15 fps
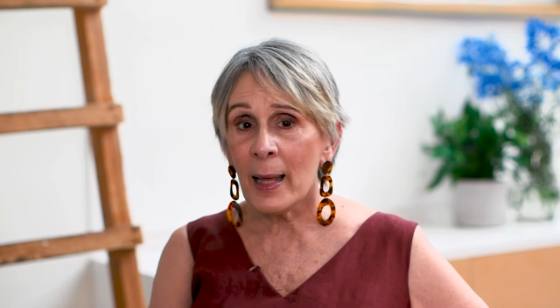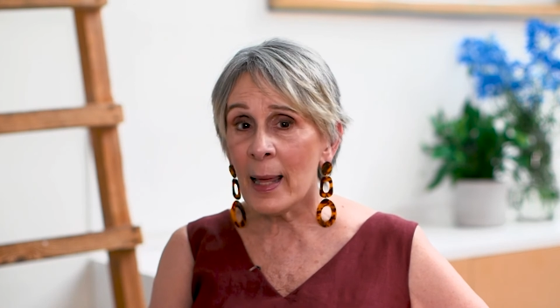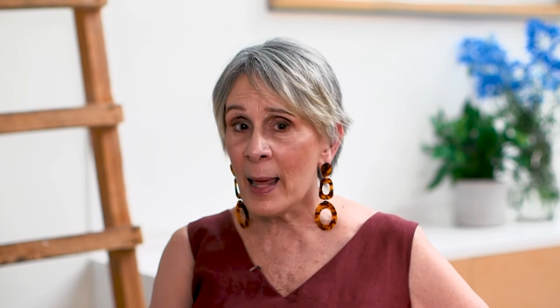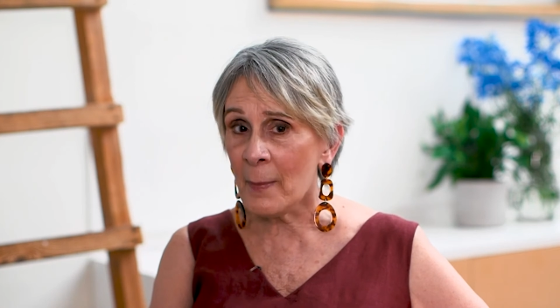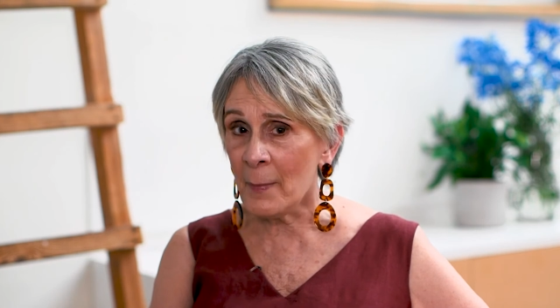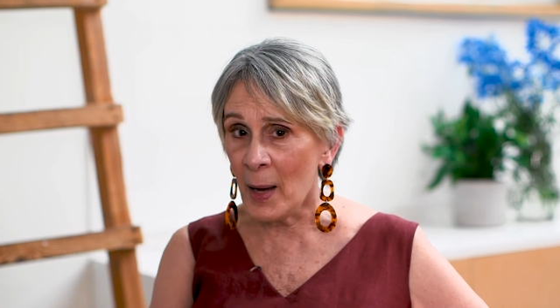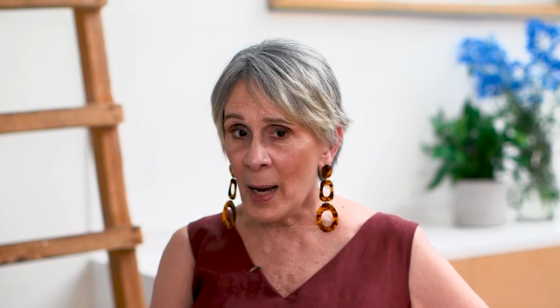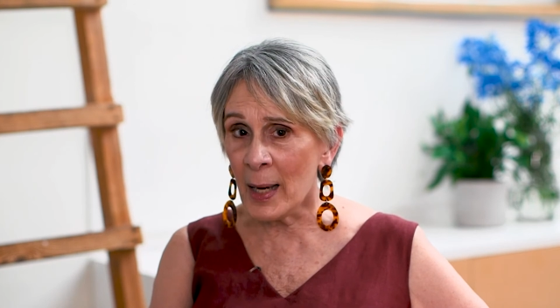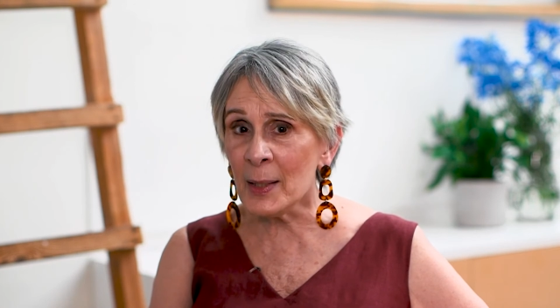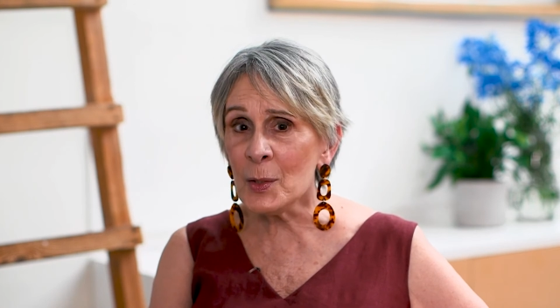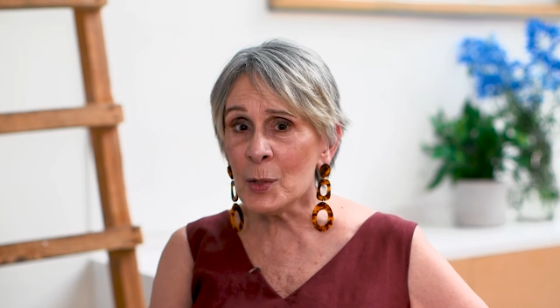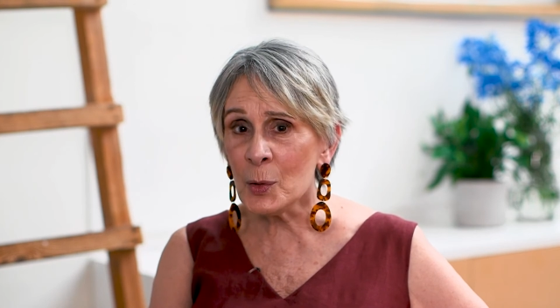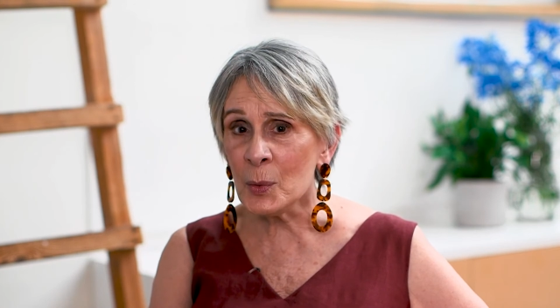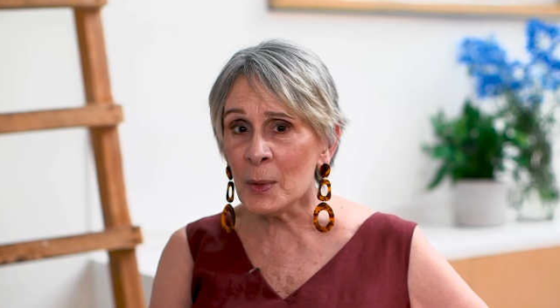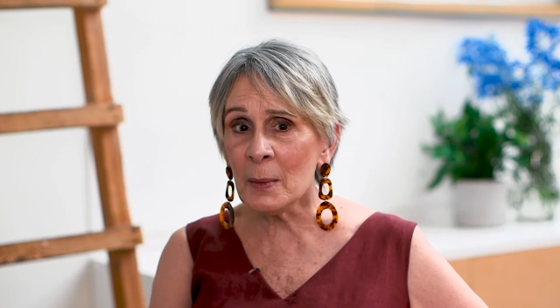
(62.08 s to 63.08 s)
Am I
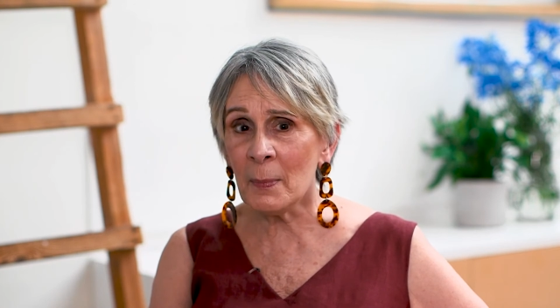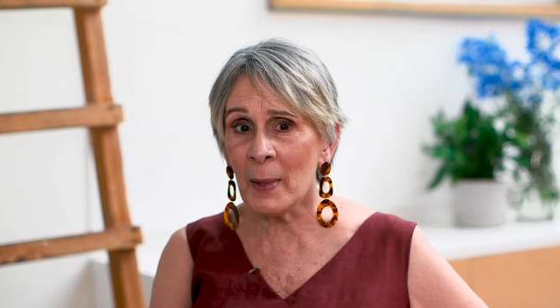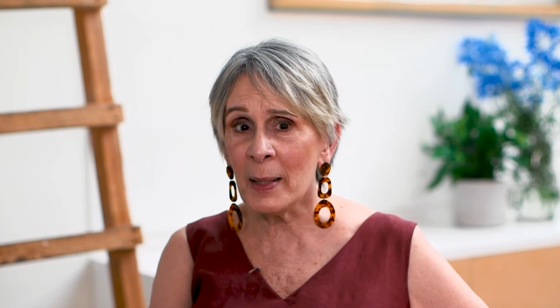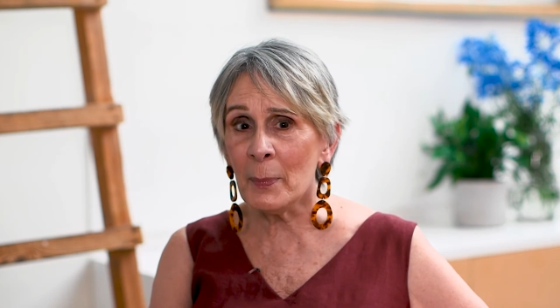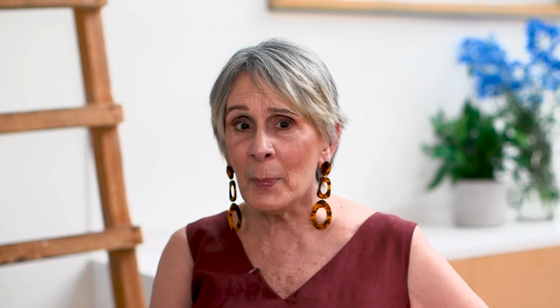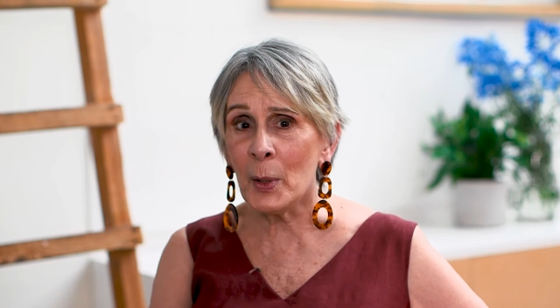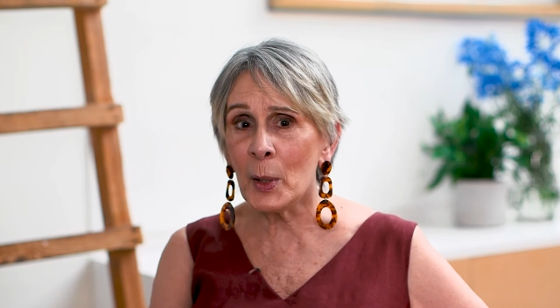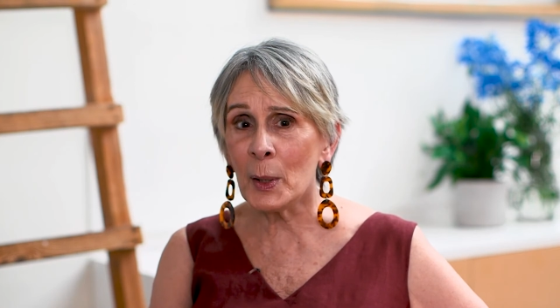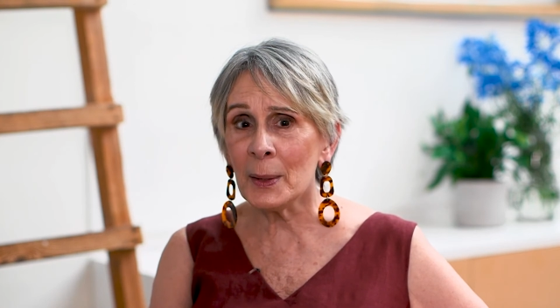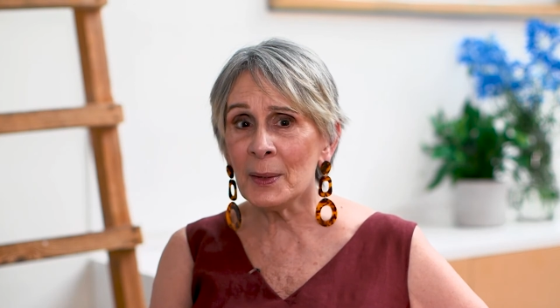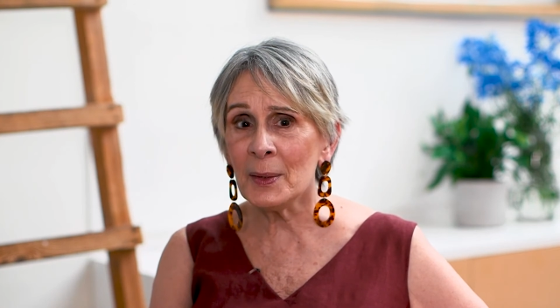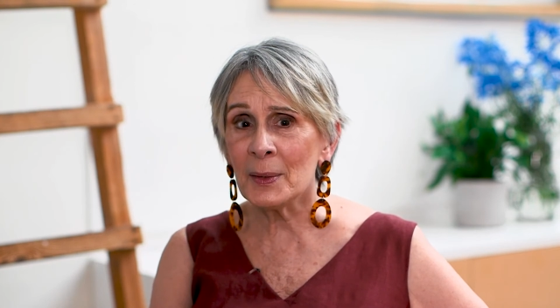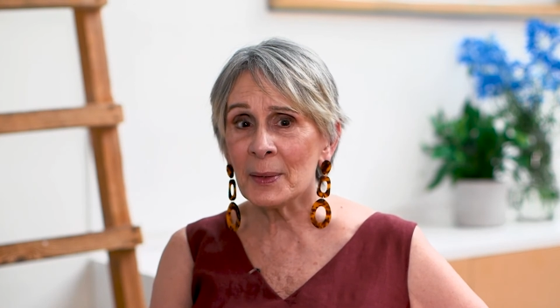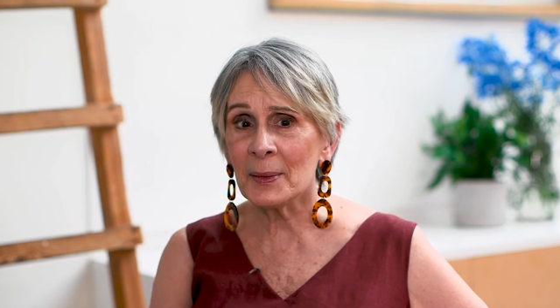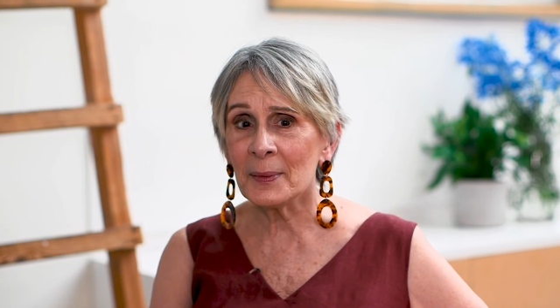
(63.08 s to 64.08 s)
doing my
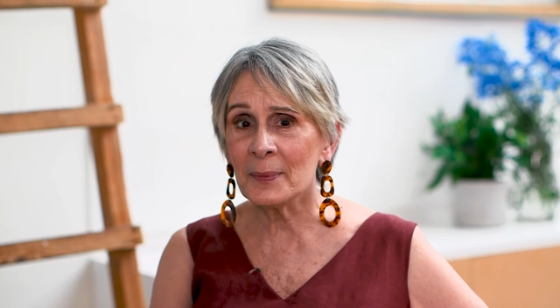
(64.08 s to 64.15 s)
part?